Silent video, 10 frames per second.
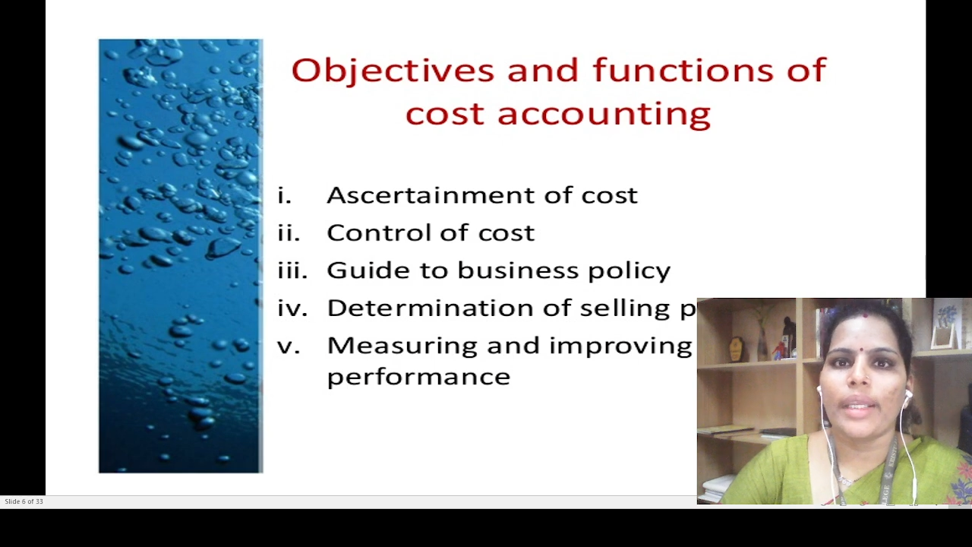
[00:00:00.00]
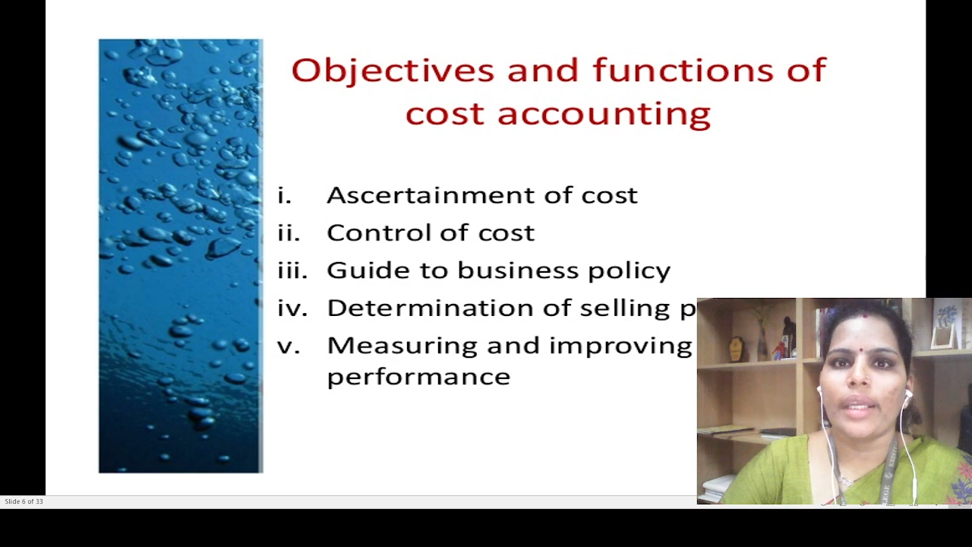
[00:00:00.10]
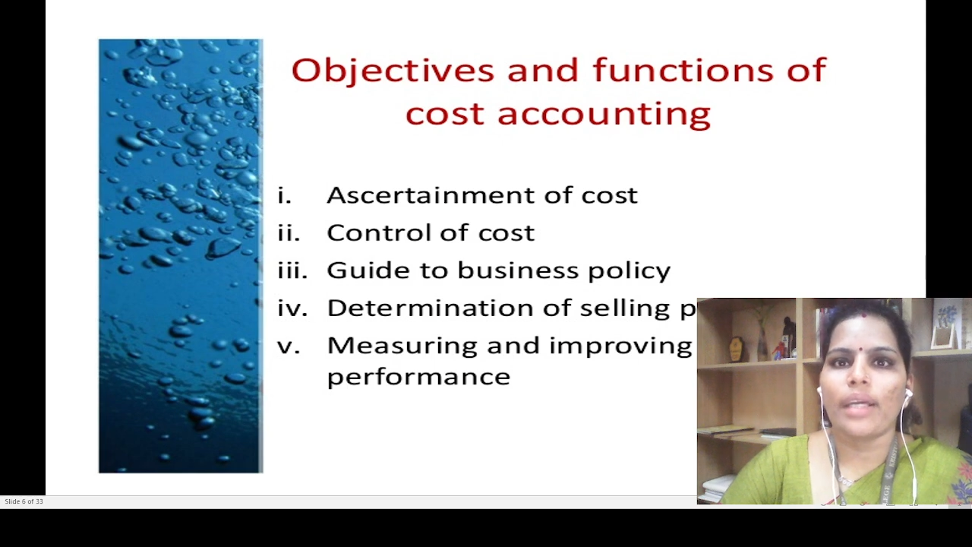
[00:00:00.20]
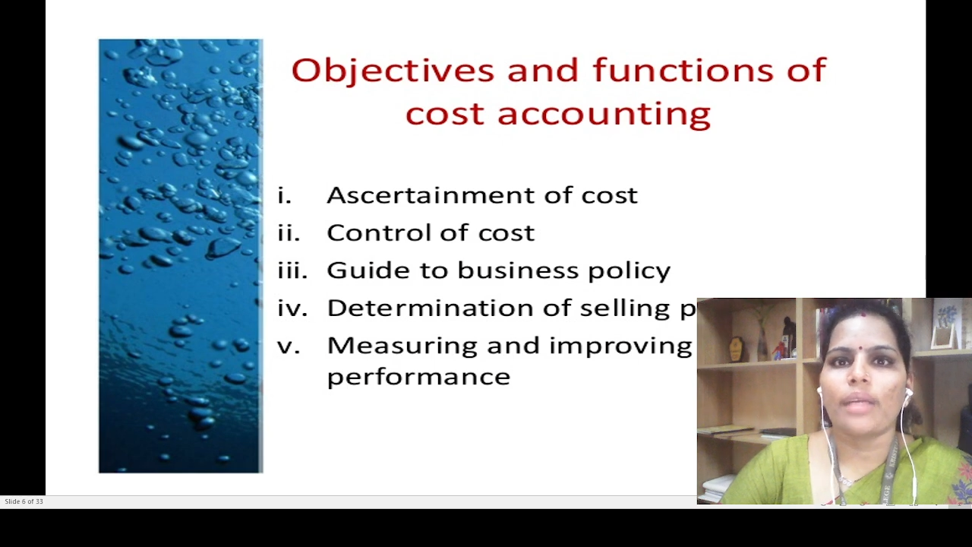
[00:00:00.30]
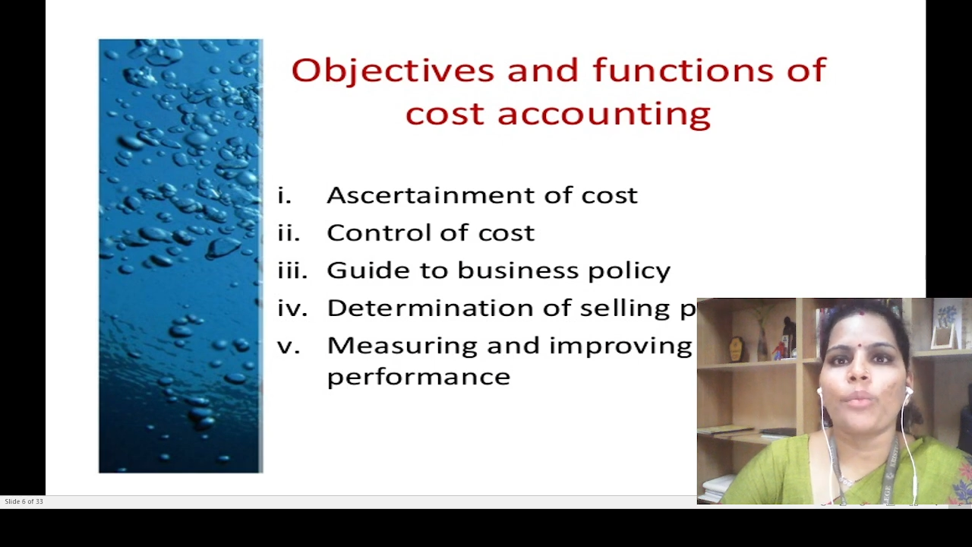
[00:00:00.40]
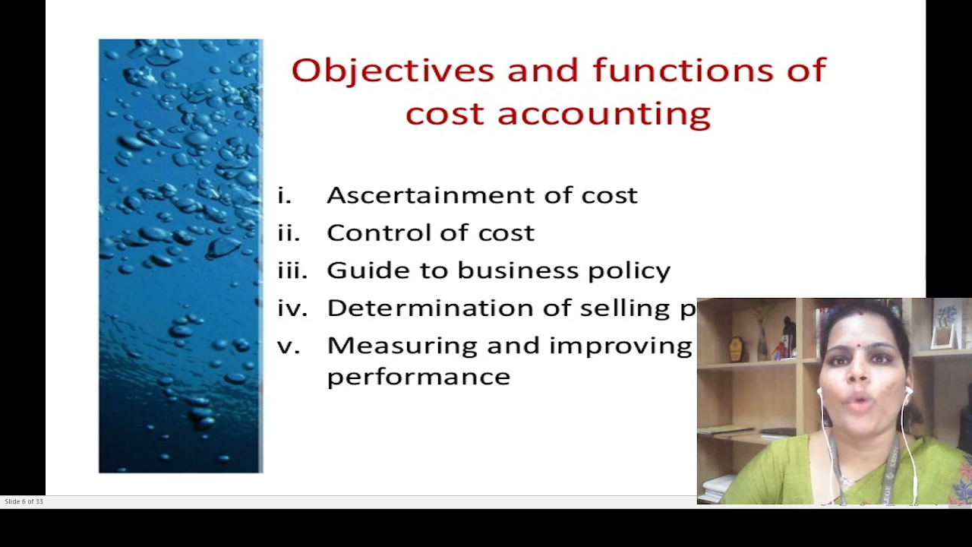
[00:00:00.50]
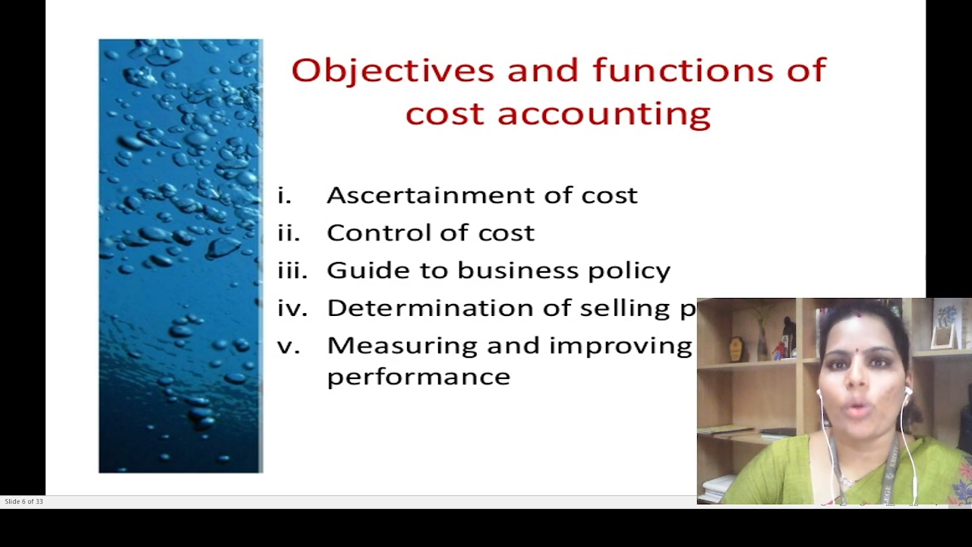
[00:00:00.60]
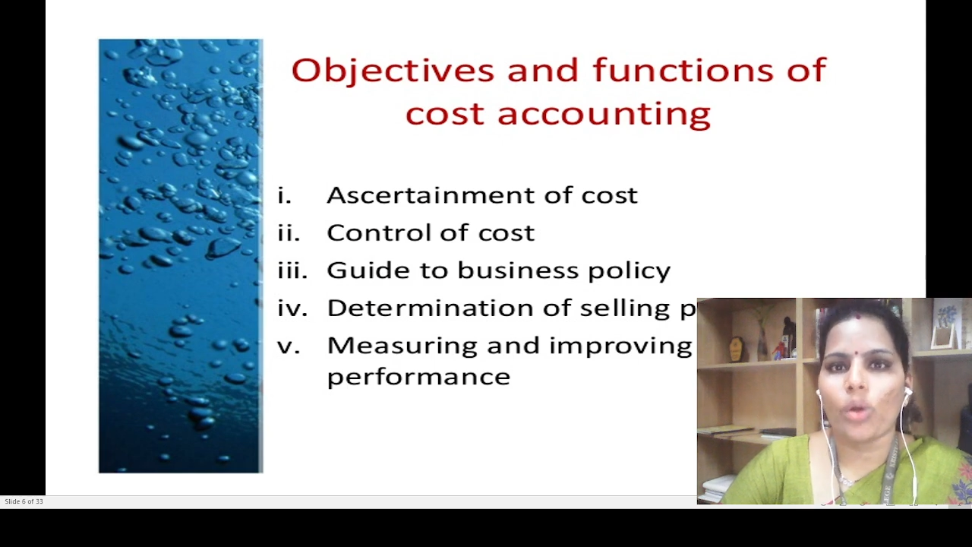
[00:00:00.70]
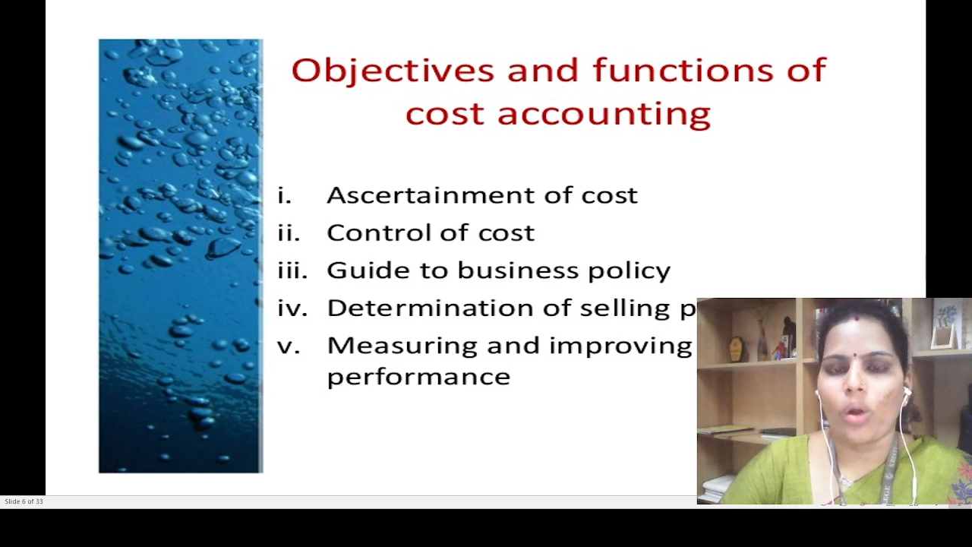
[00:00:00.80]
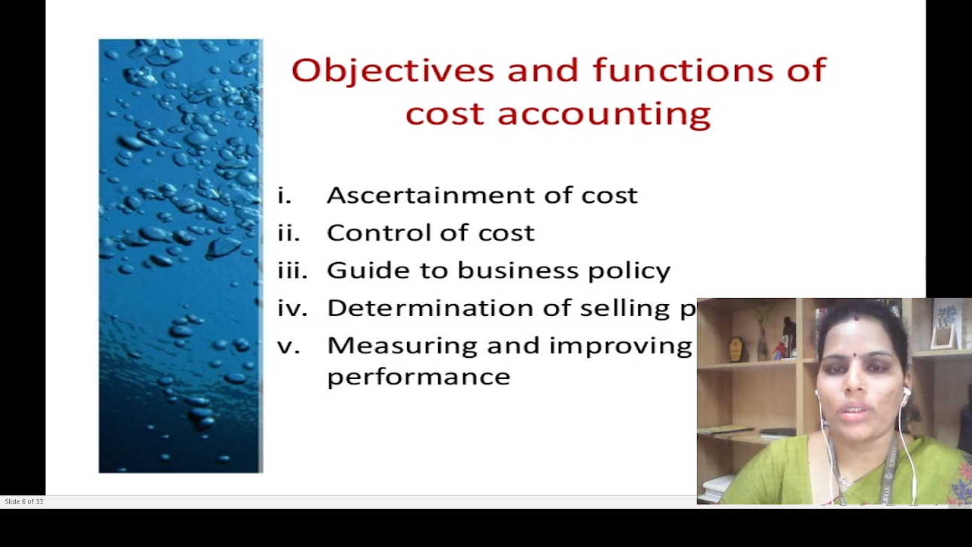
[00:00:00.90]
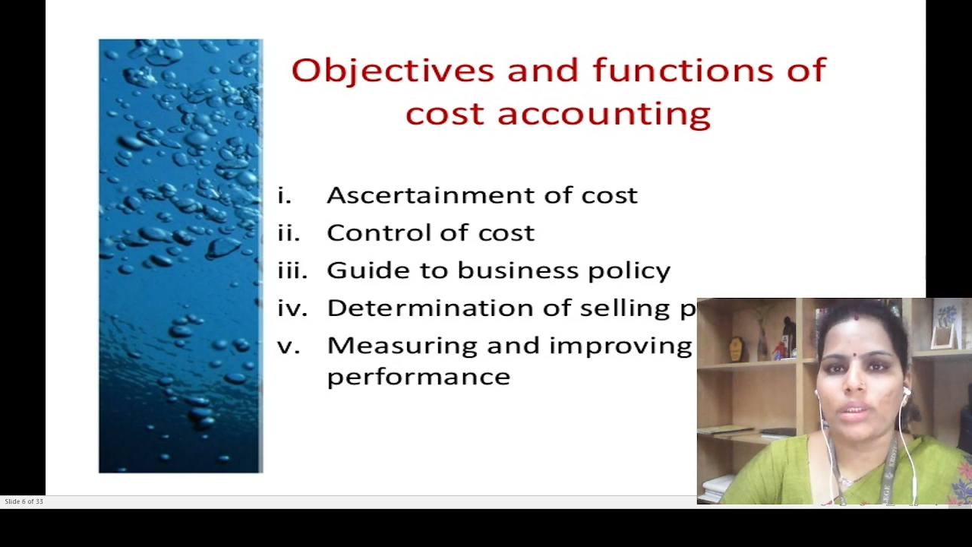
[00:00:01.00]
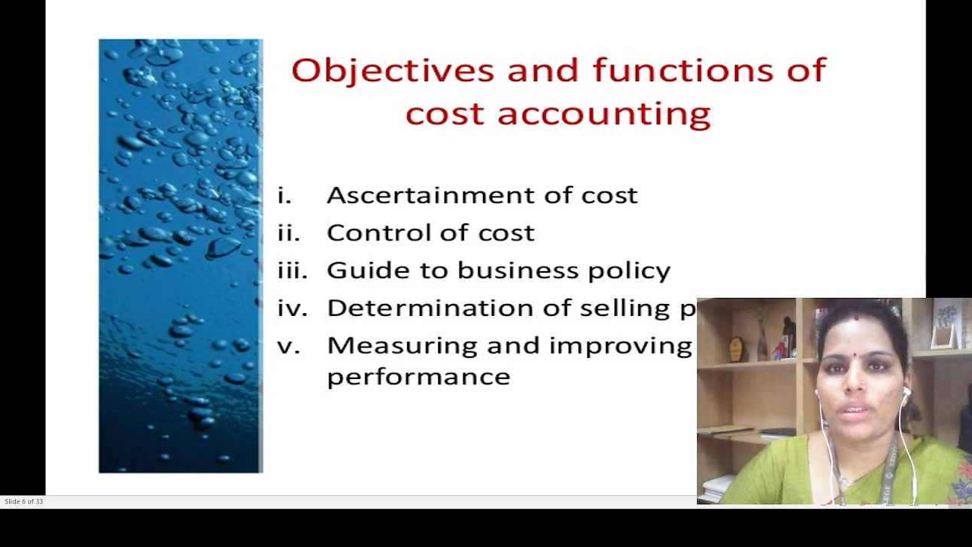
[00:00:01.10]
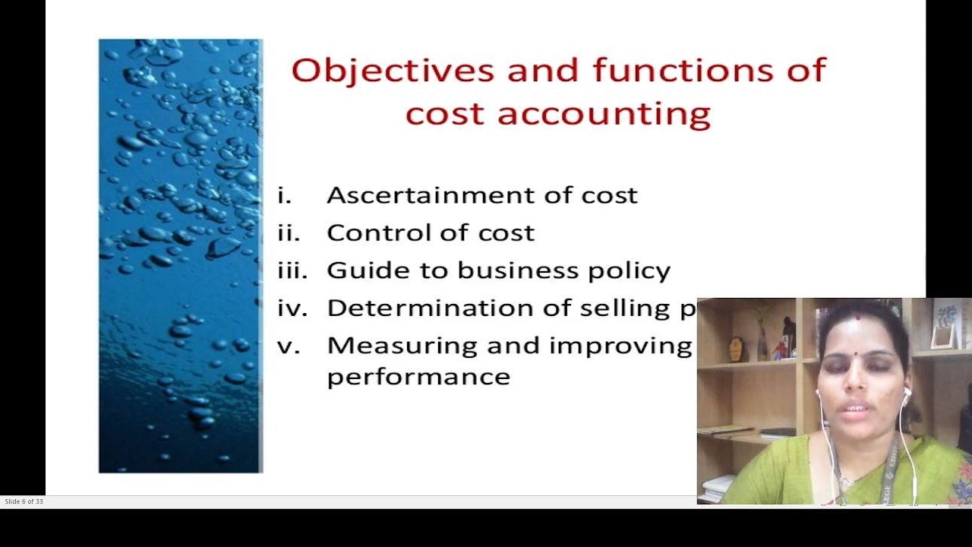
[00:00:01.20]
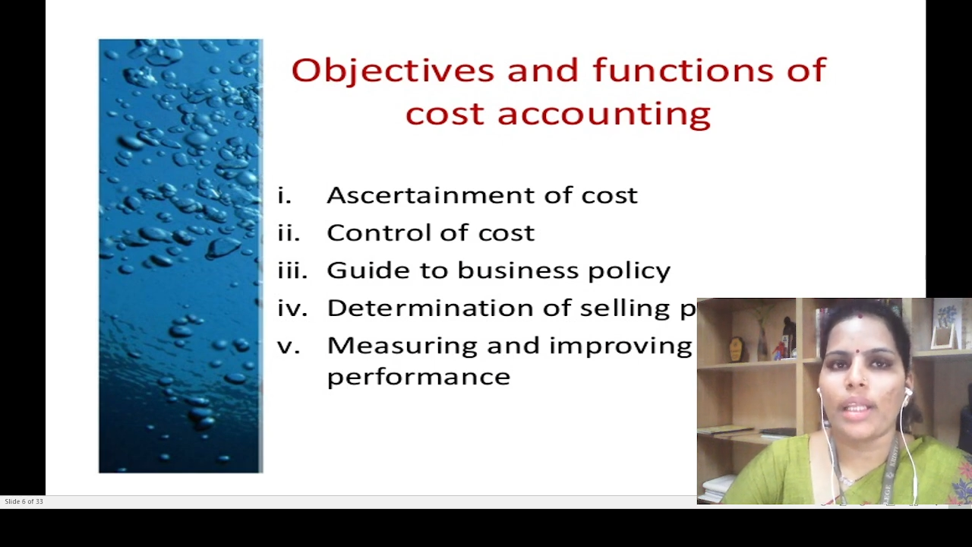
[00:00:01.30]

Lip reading: incur more cost,